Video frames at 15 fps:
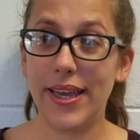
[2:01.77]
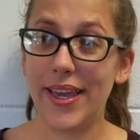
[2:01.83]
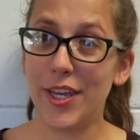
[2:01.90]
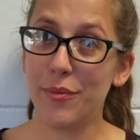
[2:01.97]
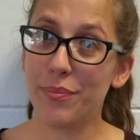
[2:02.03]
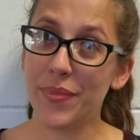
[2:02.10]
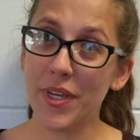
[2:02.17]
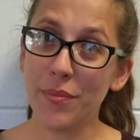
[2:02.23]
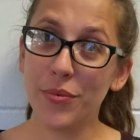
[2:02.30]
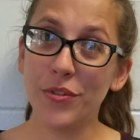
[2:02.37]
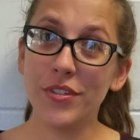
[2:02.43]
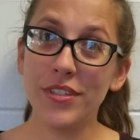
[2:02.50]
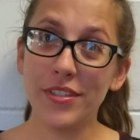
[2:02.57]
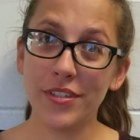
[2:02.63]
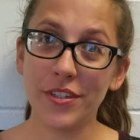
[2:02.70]
And people
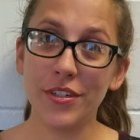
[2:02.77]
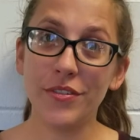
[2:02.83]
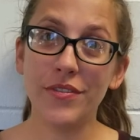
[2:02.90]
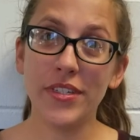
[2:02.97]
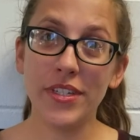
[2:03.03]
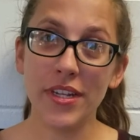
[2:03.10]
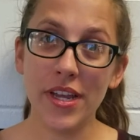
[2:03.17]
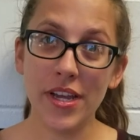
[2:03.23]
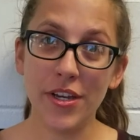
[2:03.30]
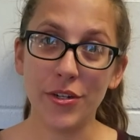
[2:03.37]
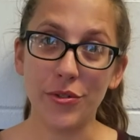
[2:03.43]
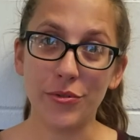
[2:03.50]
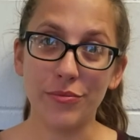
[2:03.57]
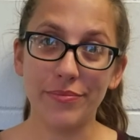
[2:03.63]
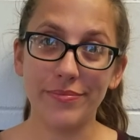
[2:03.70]
deserve to
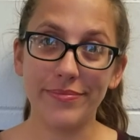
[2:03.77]
know.